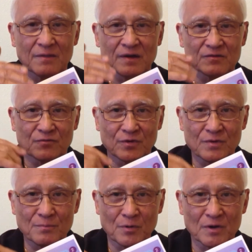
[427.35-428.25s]
That's
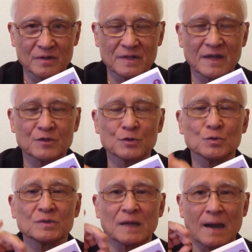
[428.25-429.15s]
very important that
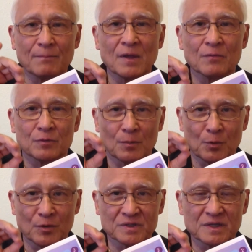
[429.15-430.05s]
you tap the
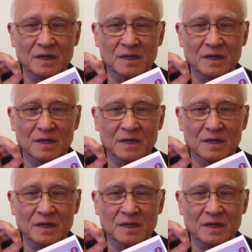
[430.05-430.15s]
points,